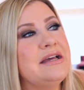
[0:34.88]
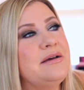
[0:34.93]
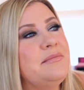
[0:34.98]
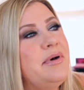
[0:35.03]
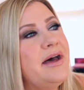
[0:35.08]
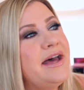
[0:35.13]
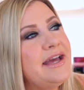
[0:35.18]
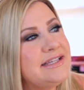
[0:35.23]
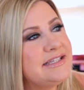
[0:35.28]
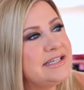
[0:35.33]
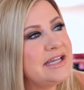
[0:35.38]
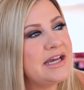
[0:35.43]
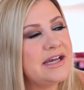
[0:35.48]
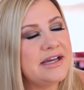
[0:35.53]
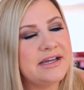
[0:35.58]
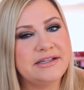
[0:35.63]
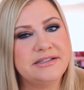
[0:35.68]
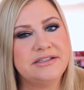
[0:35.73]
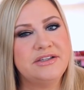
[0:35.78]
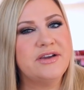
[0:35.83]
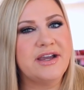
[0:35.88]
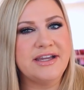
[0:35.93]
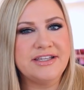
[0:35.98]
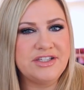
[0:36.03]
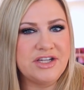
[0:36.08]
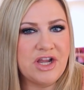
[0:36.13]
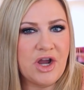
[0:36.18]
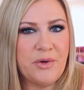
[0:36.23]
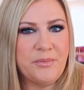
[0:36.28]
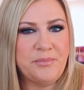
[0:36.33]
but you
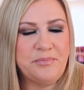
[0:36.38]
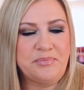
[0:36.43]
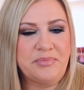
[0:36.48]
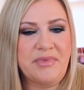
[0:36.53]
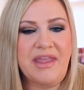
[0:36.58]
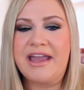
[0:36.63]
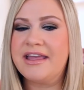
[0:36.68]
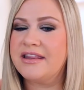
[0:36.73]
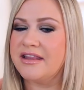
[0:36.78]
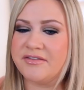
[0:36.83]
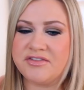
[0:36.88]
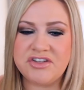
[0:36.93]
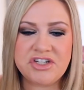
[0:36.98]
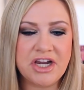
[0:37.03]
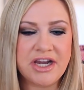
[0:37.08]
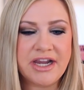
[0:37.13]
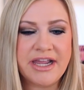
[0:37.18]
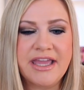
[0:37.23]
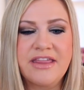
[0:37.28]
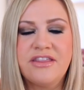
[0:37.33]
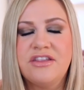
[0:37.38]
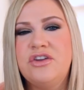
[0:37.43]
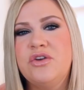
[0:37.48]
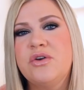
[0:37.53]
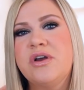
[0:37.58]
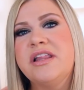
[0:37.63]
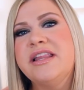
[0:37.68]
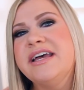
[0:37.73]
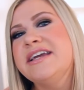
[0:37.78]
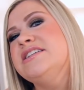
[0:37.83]
guys know I love sharing the new
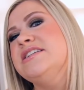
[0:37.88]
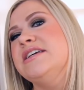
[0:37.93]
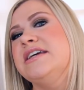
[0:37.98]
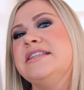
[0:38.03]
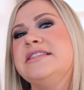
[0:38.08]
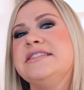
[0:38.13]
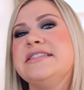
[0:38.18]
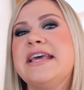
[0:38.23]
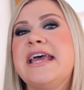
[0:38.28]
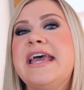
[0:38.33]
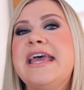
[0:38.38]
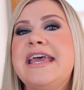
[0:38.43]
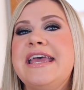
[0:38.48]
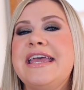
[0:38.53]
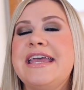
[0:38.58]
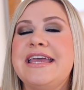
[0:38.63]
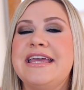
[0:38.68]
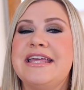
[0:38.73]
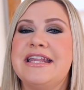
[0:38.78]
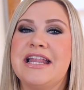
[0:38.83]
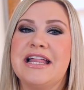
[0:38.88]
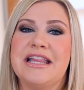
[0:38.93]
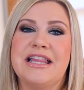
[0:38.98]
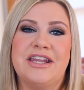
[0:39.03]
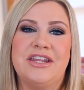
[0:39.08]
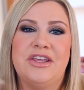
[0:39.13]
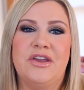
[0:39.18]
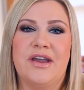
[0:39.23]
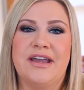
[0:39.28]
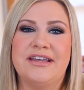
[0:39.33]
collections and
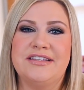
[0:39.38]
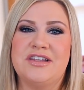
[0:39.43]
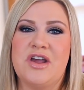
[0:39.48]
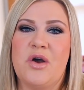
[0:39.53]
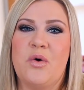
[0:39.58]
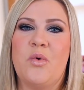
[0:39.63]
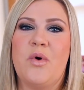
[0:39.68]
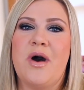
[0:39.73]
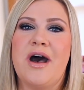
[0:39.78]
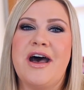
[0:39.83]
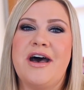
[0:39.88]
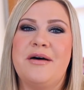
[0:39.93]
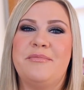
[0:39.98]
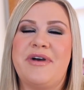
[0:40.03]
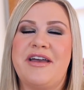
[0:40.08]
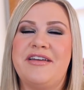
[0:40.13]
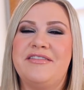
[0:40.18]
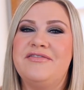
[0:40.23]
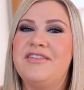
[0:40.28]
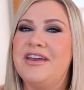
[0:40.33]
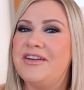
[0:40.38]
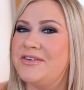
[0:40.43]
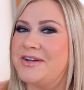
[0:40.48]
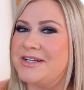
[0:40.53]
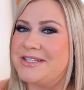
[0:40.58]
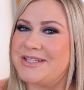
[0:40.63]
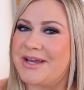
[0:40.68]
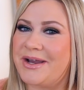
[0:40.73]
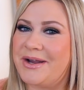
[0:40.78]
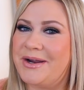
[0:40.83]
letting you guys know what my
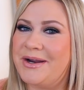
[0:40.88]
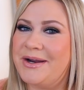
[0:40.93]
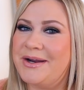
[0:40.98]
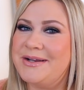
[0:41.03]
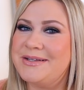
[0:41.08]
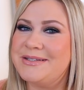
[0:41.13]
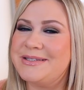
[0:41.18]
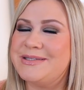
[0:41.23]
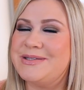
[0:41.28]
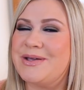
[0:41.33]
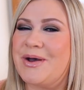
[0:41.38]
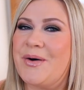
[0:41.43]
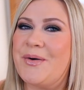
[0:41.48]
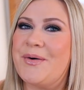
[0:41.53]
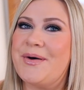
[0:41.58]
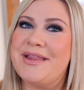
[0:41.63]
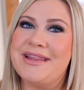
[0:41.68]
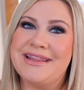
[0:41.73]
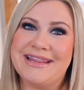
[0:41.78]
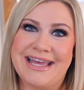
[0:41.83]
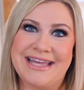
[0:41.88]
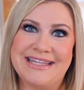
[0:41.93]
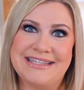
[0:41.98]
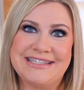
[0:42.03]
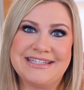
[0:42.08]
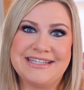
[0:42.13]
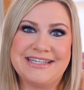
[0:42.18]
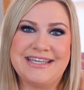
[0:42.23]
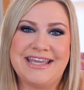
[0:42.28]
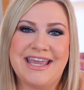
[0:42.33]
favorites are. So
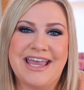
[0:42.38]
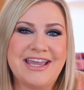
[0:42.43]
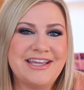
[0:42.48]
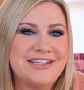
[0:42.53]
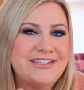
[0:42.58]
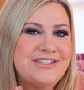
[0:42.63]
let's get